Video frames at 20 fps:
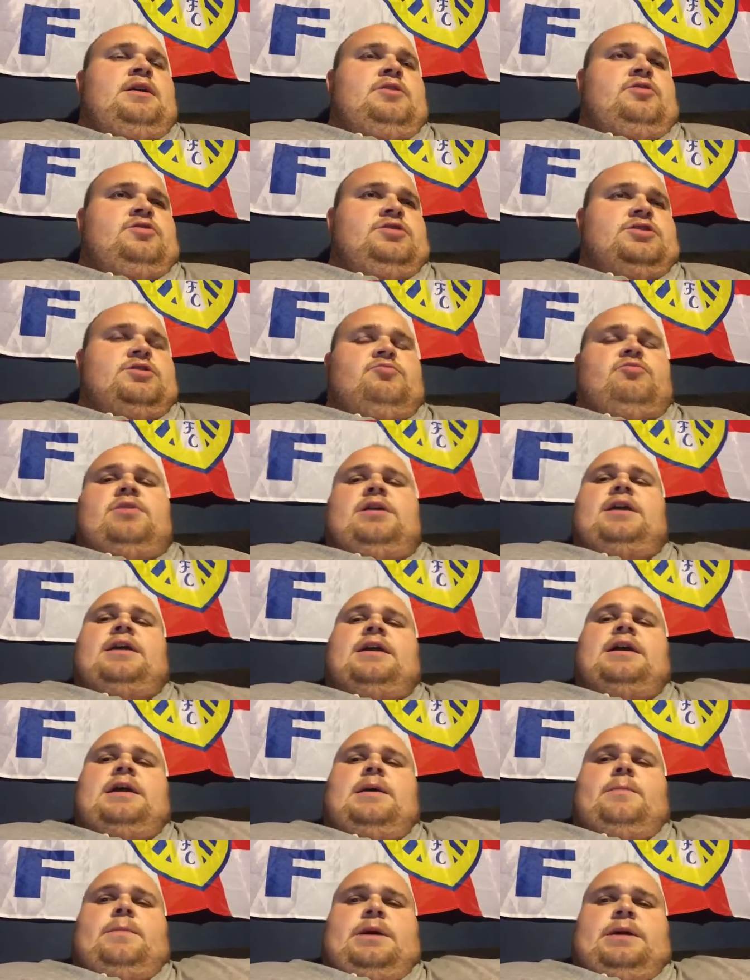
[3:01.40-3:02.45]
just to
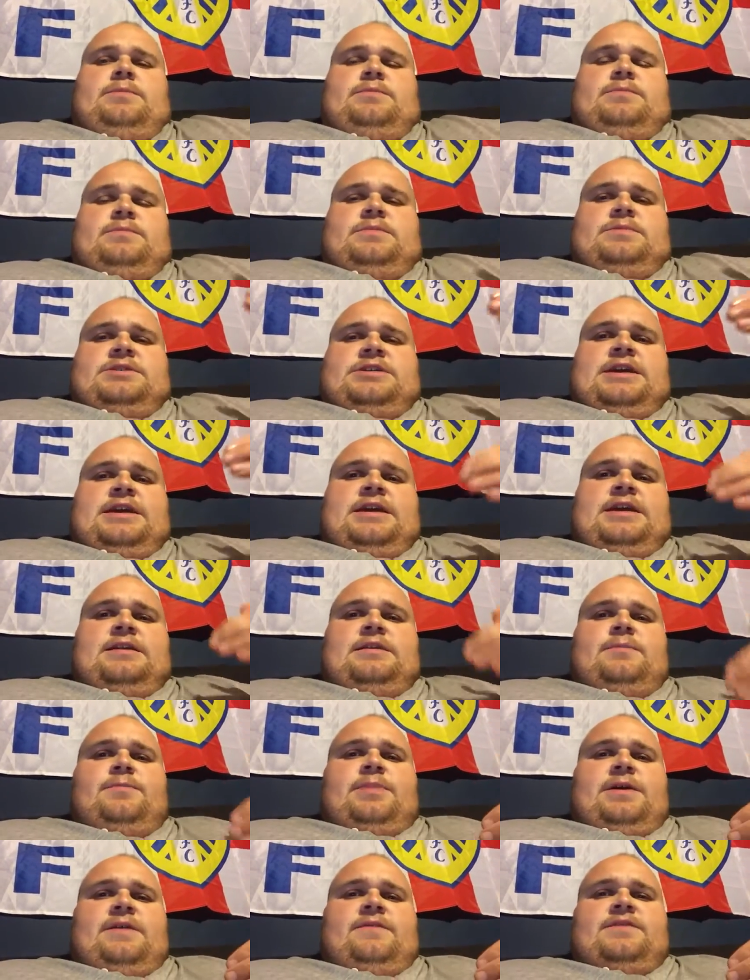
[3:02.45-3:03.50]
recap, I'm taking
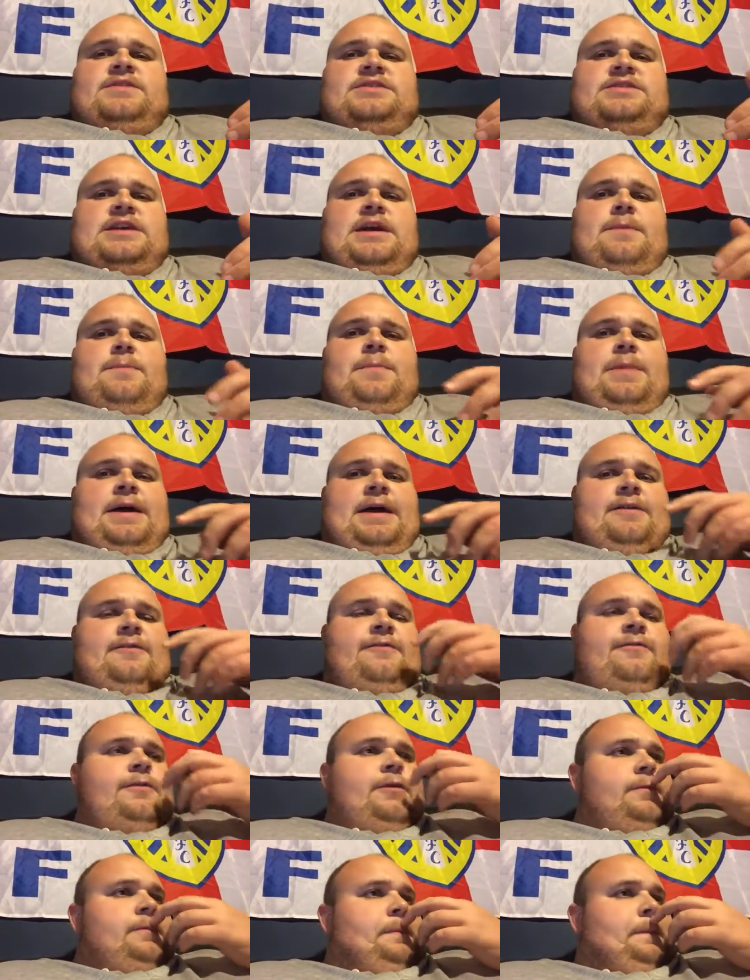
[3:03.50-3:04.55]
a bit of a step back
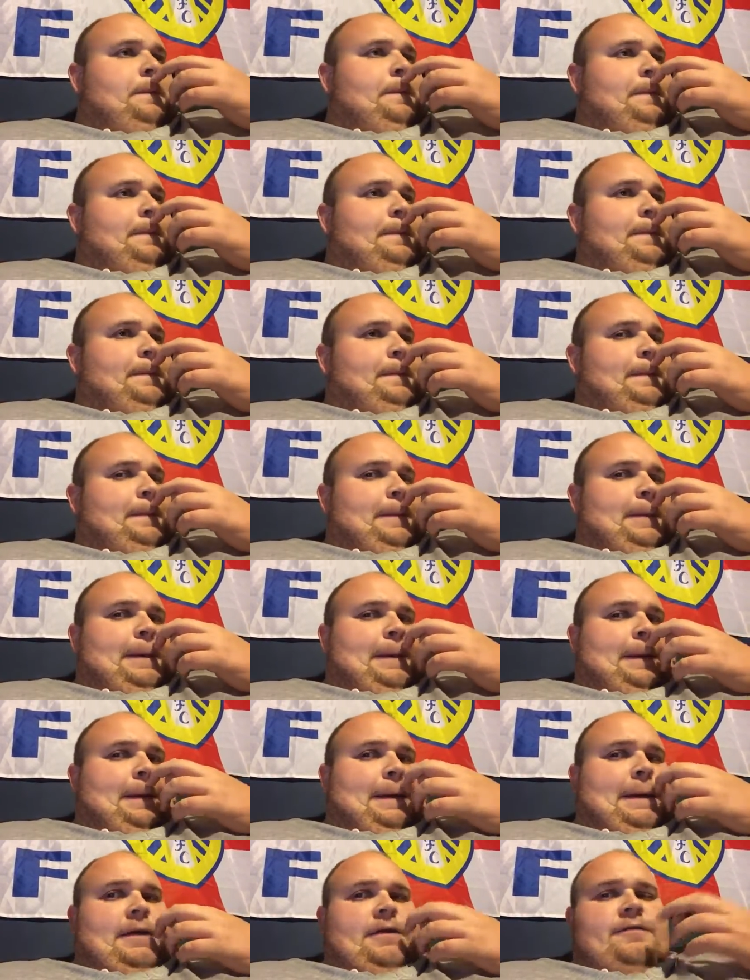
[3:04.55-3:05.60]
from
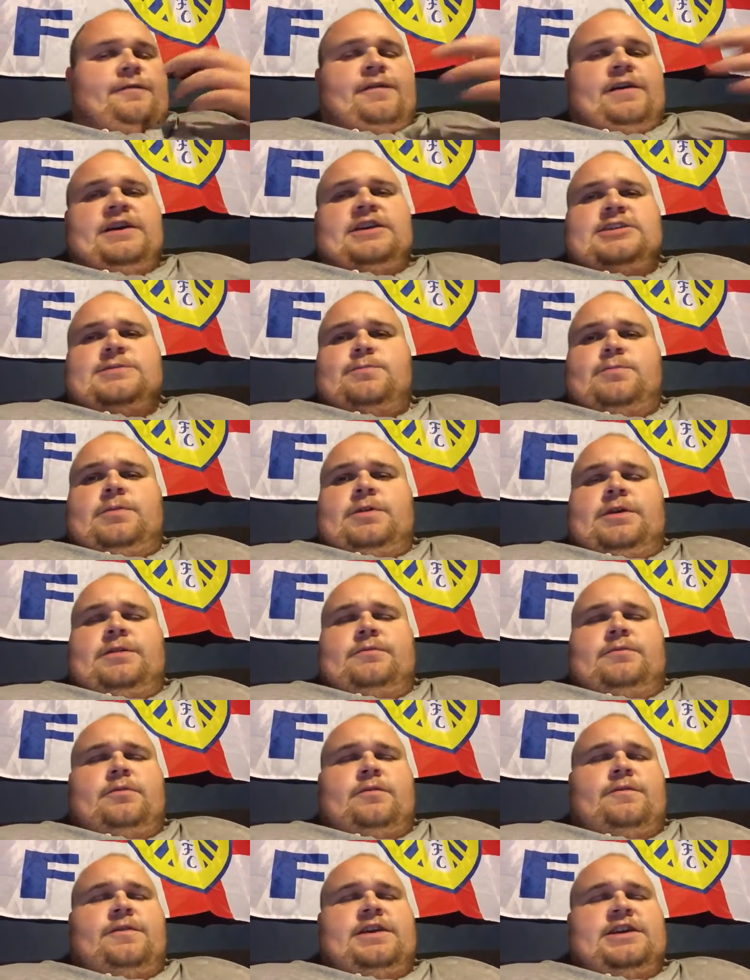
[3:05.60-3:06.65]
uh, Facebook,
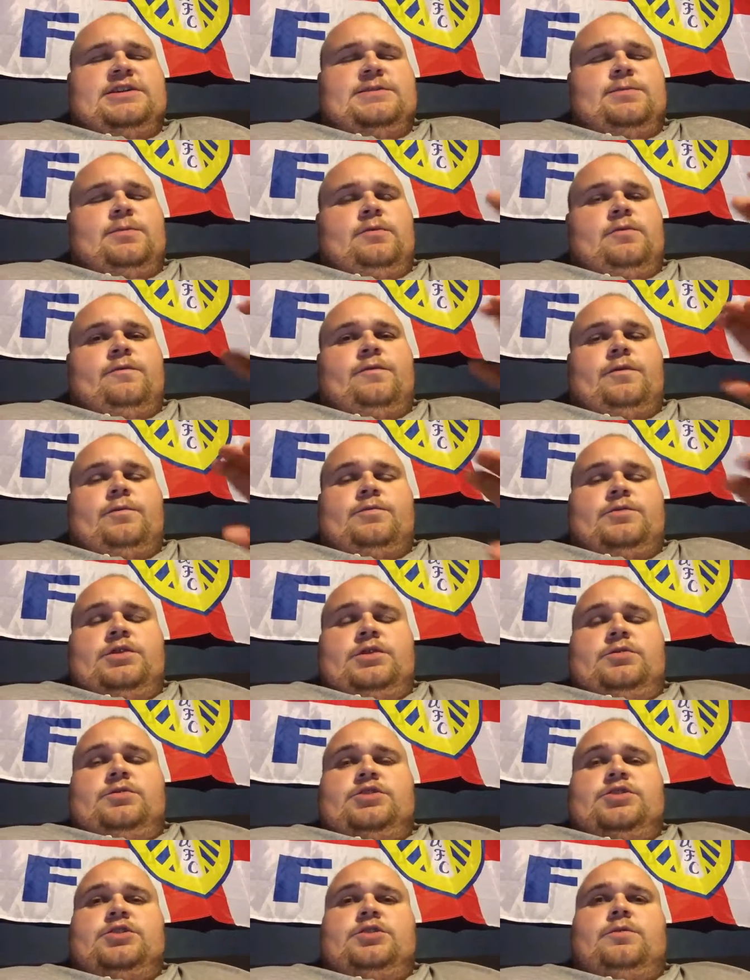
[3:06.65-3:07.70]
not Facebook, from
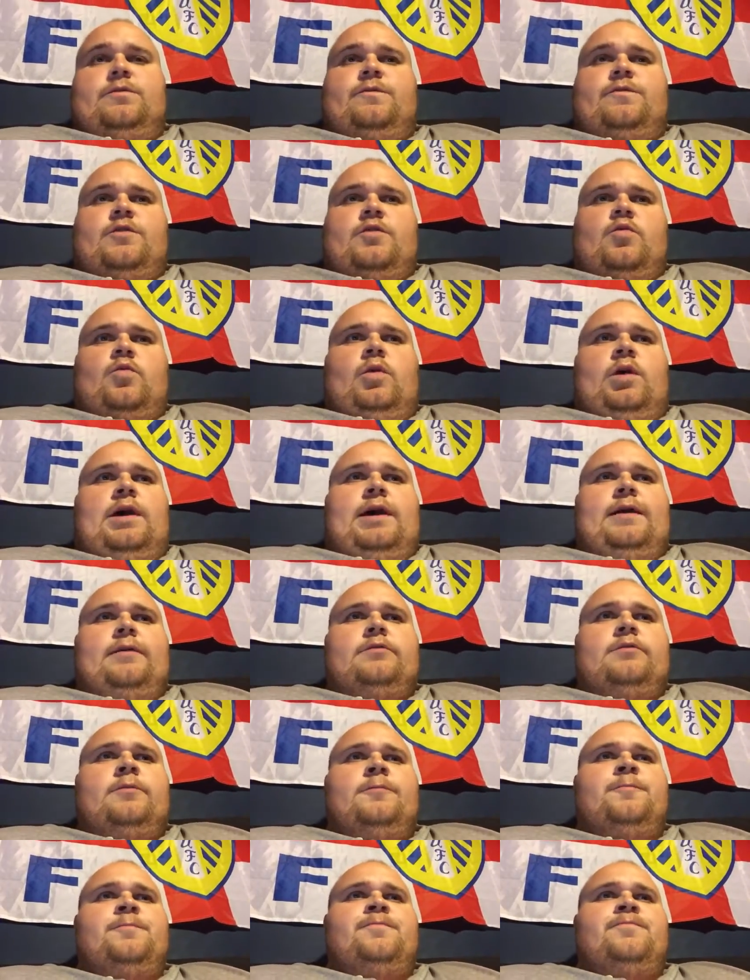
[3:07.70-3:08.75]
YouTube for a
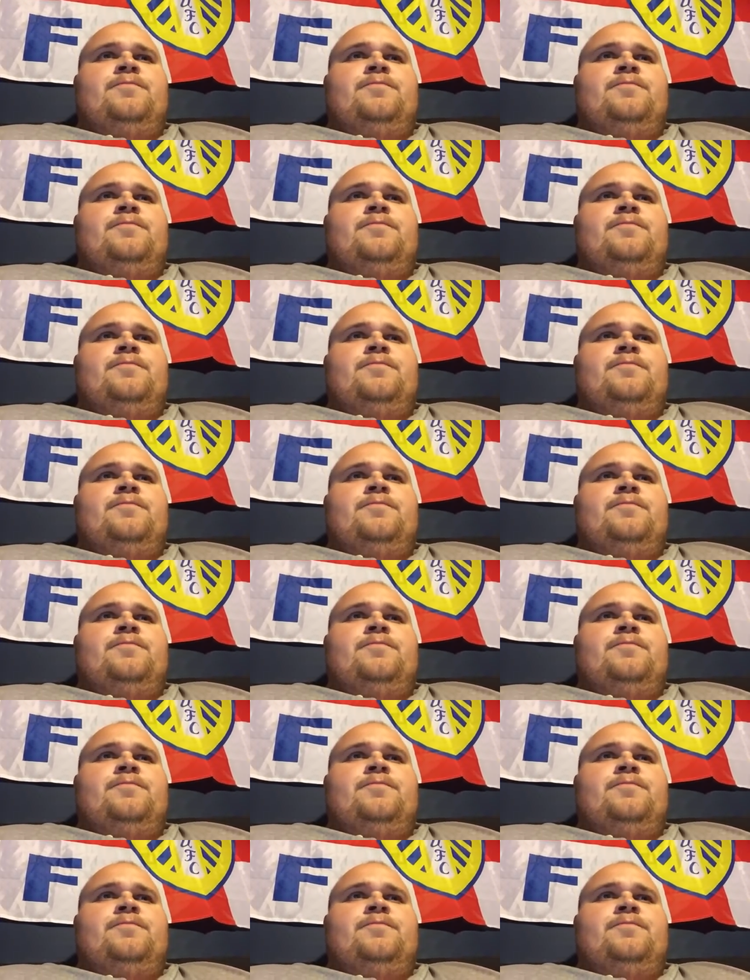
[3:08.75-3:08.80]
while.